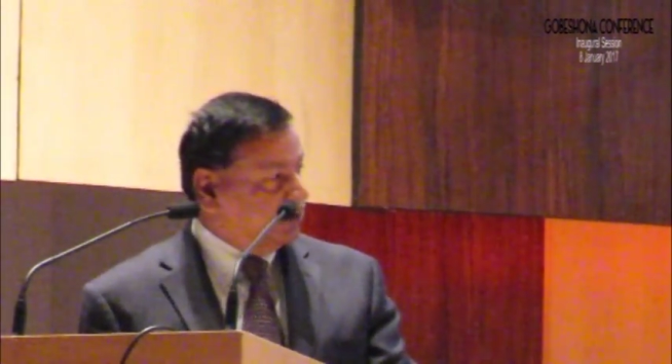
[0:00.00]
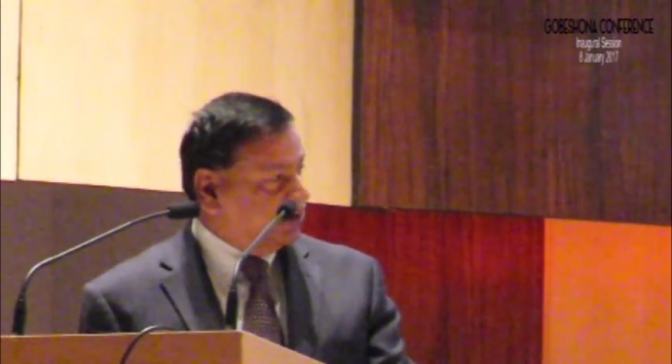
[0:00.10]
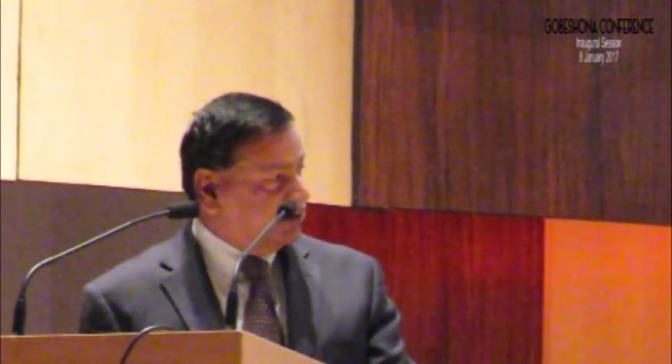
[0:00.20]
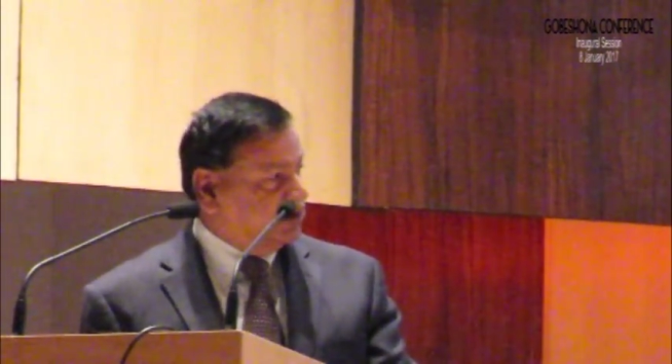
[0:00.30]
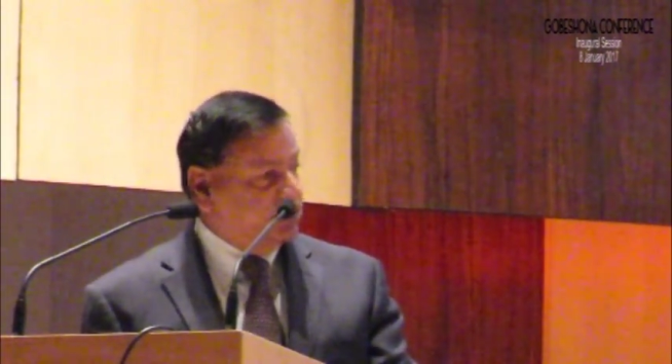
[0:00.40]

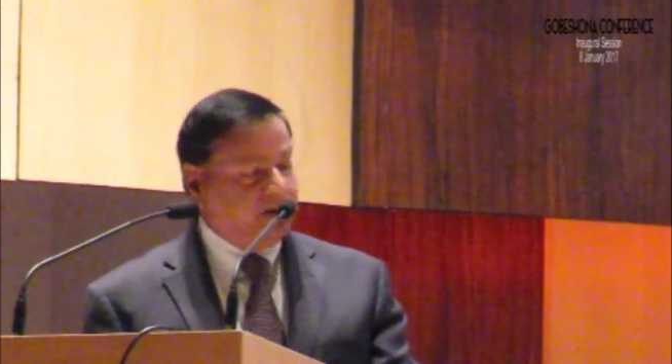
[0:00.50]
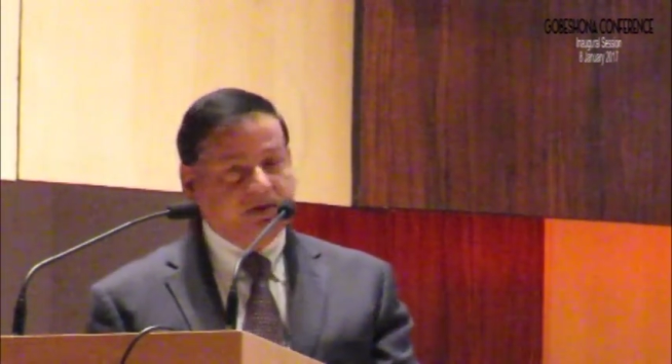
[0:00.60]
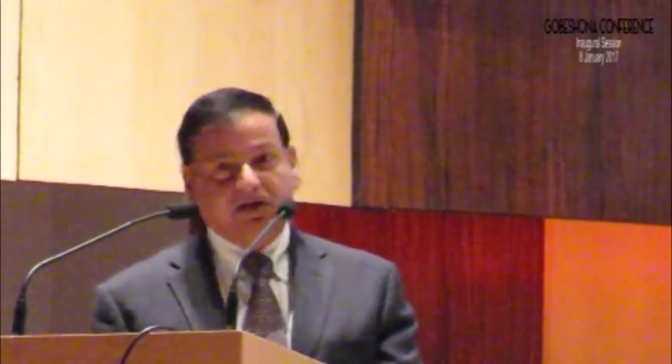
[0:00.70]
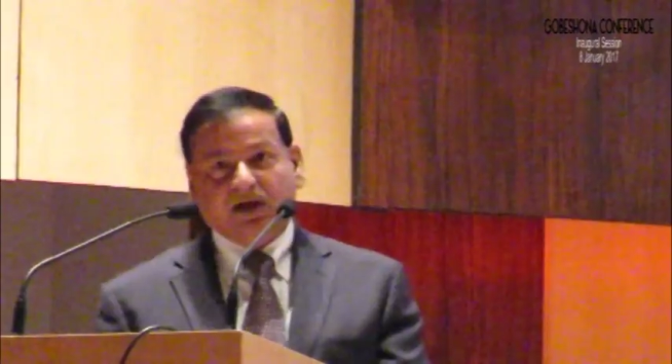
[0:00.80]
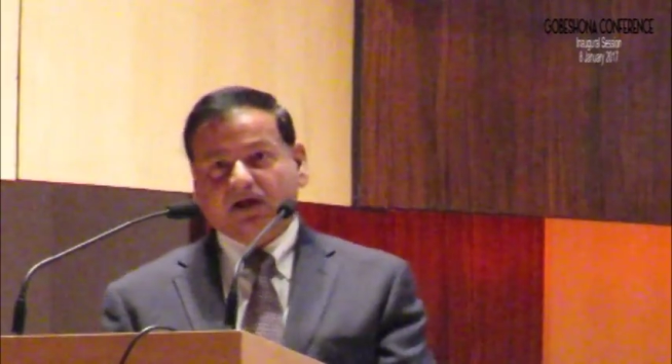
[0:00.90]

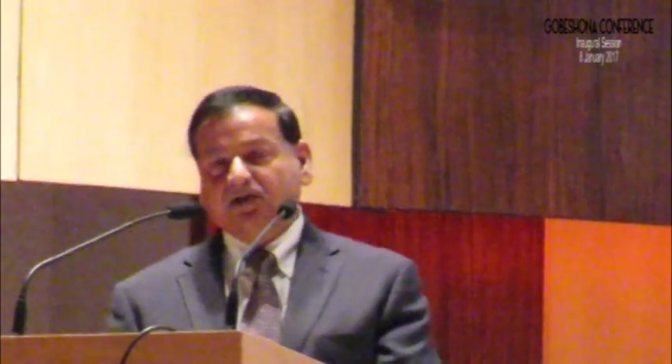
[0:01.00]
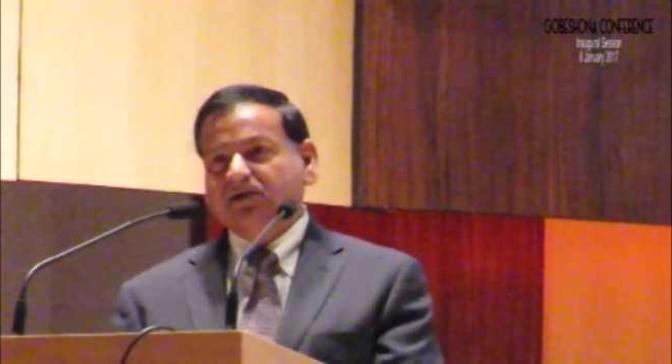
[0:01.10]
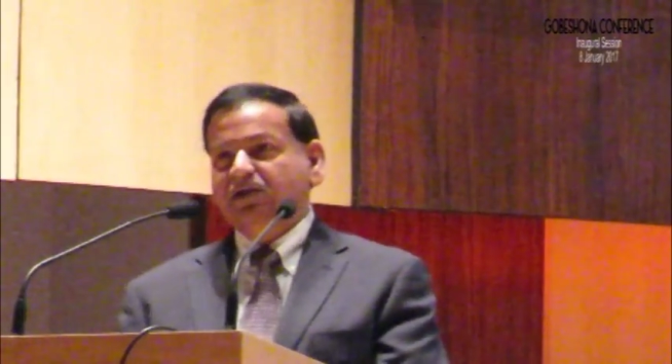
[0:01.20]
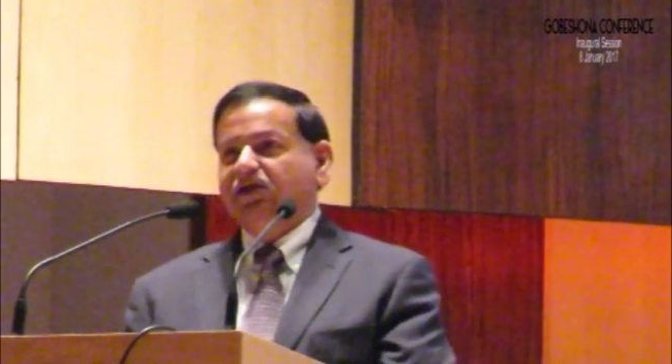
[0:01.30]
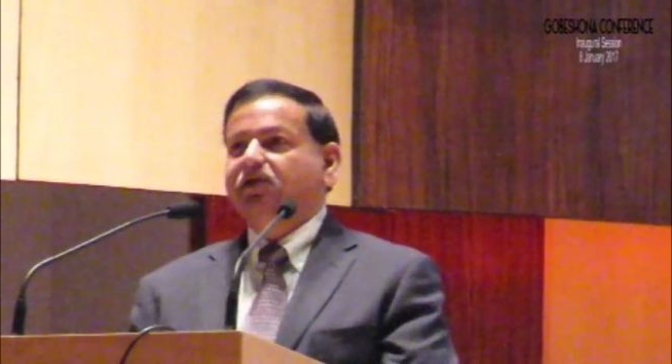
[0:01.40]

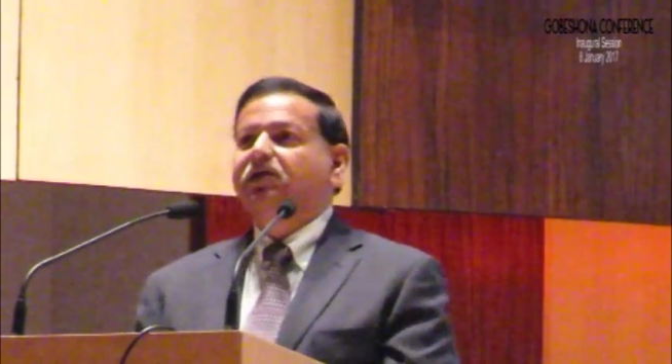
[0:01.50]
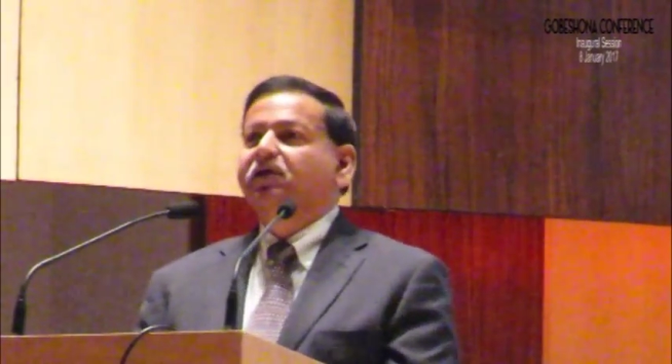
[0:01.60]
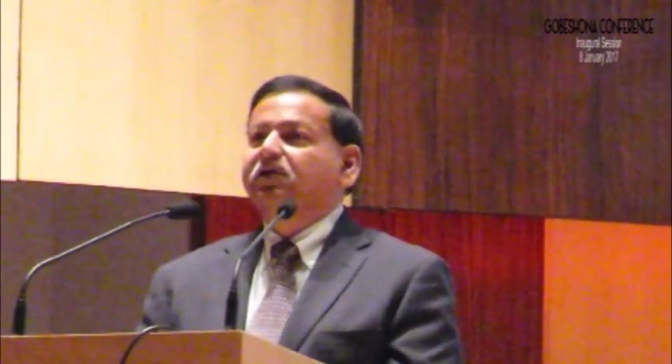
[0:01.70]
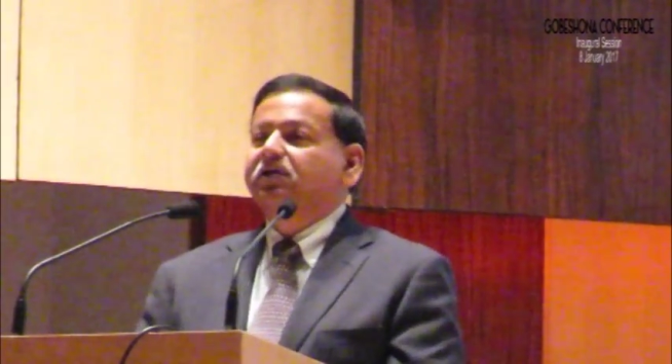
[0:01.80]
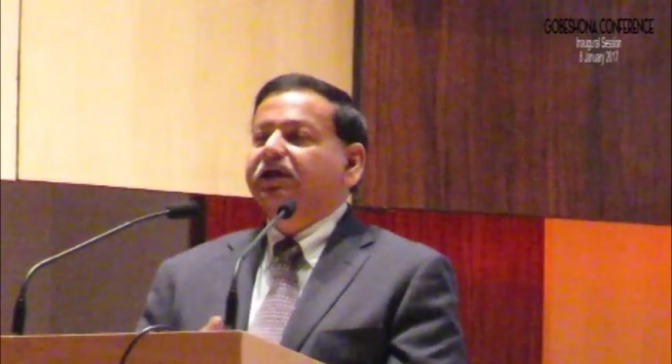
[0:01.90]
LUC,
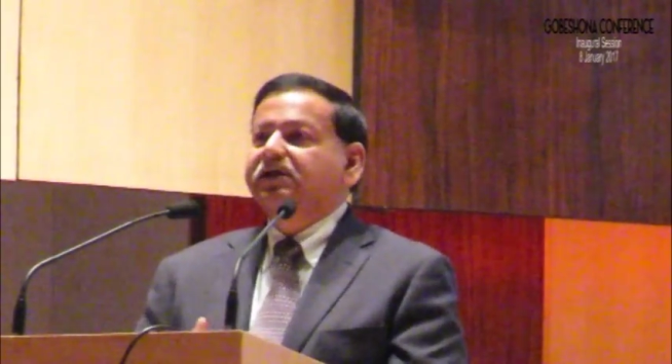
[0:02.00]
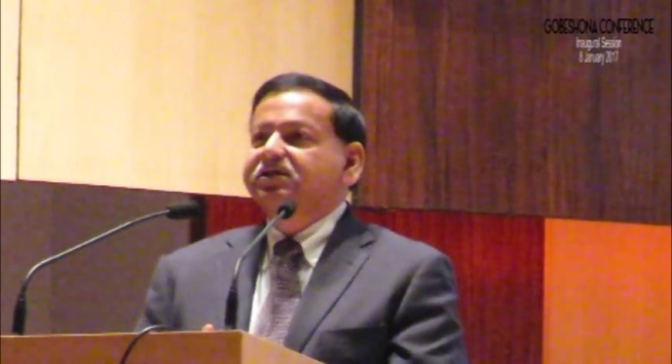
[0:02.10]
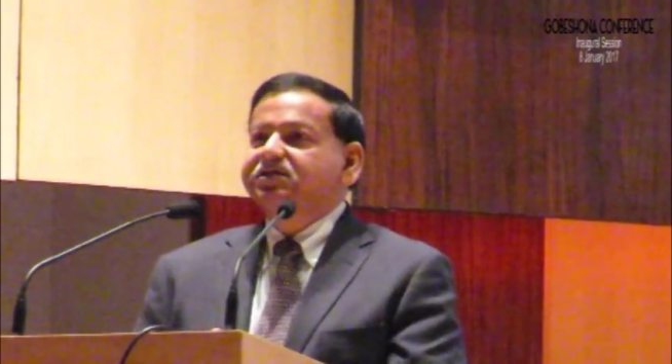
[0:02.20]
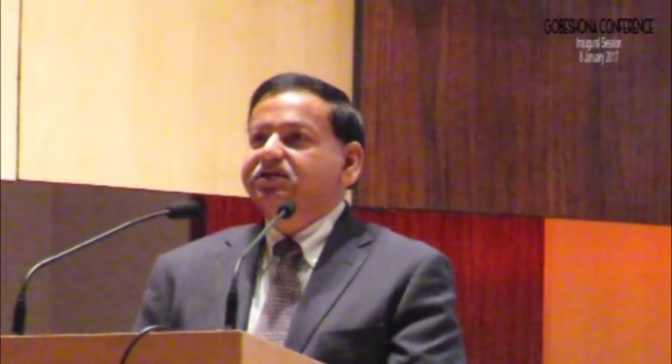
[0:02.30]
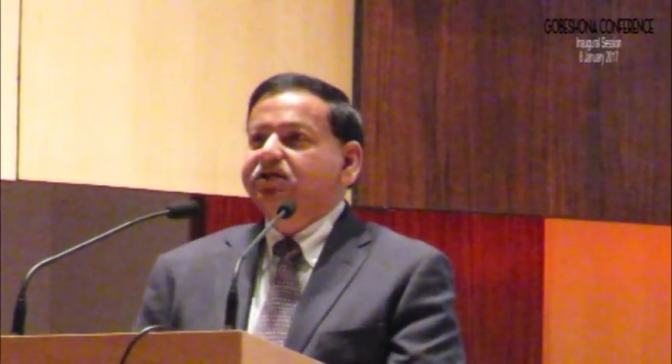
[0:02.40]
the
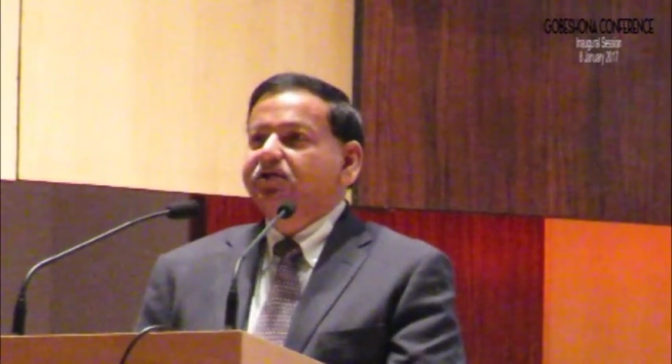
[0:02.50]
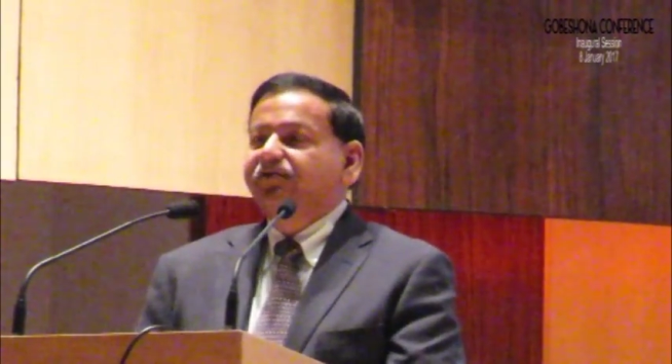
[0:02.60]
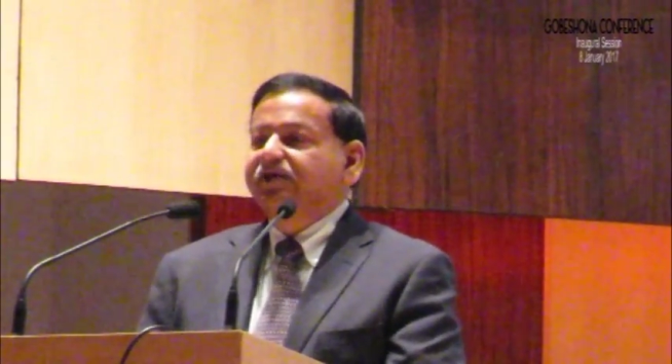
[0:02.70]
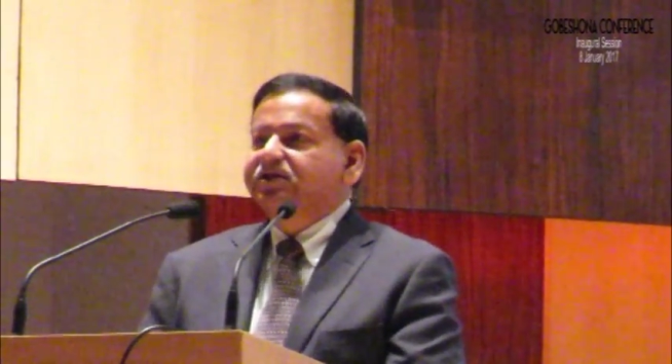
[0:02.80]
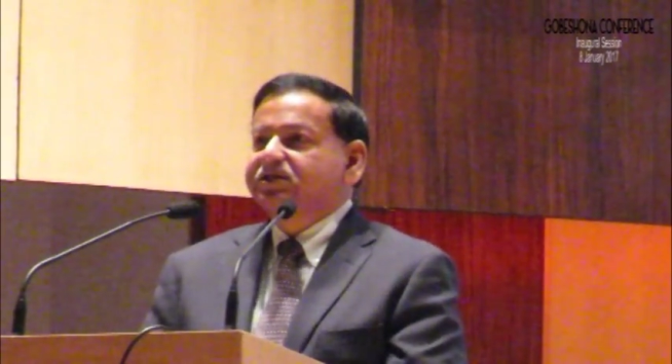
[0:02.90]
LDC
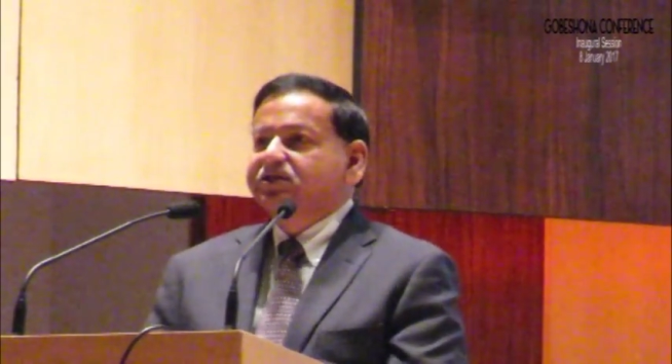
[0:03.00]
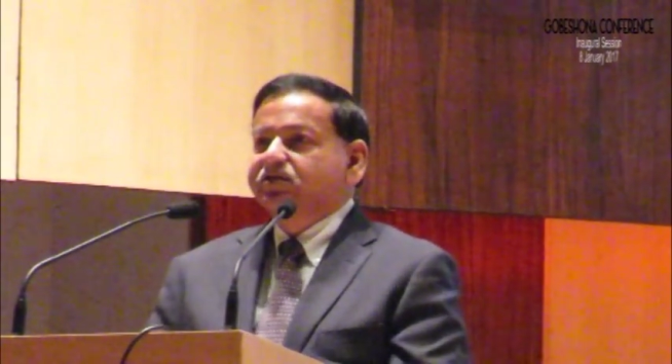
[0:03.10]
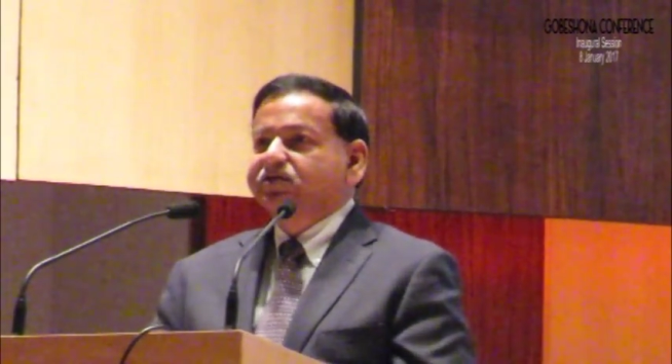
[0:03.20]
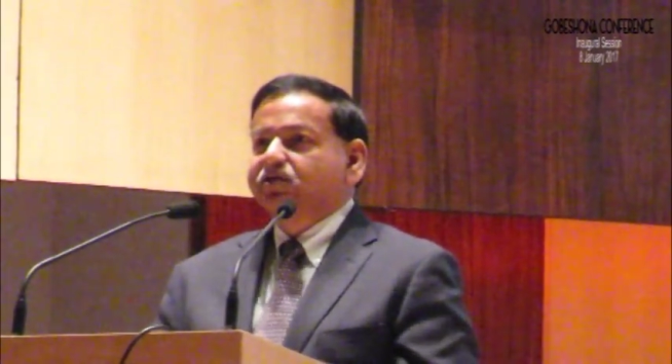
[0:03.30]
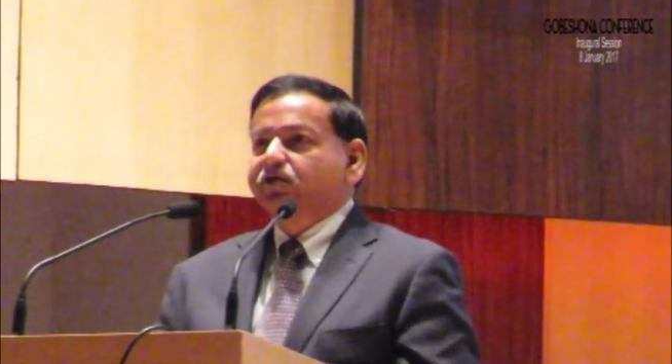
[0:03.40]
Universities
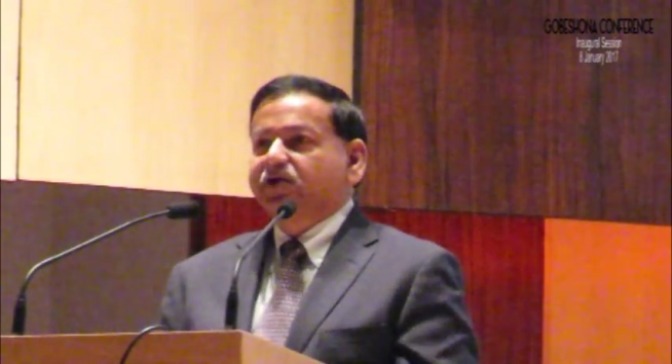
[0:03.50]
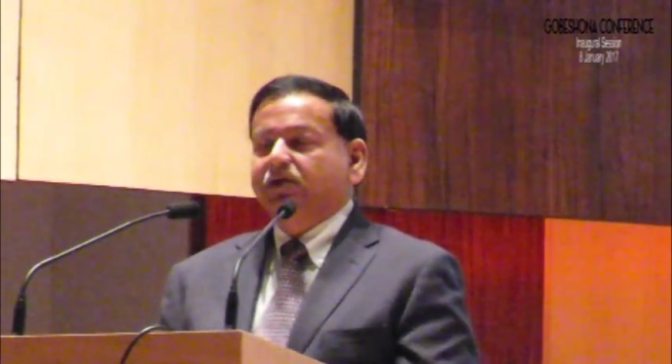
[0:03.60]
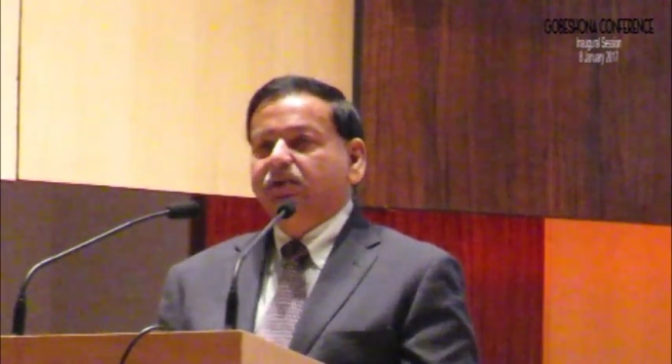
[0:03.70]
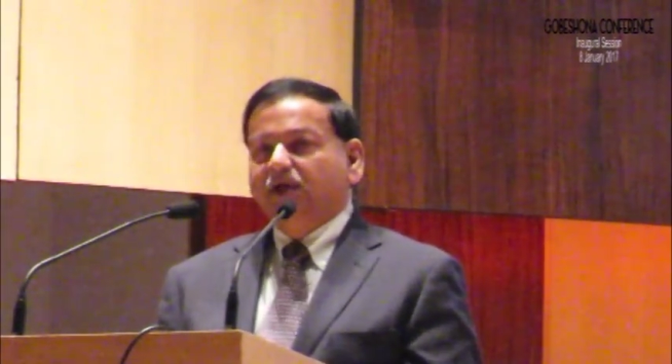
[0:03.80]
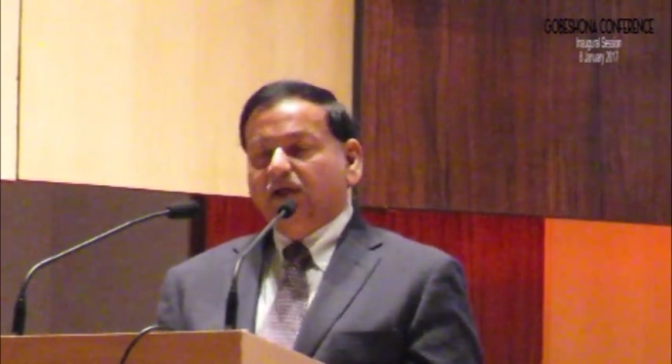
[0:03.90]

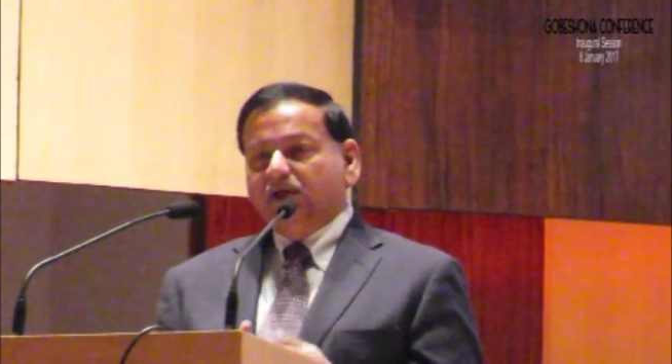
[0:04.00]
Consortium.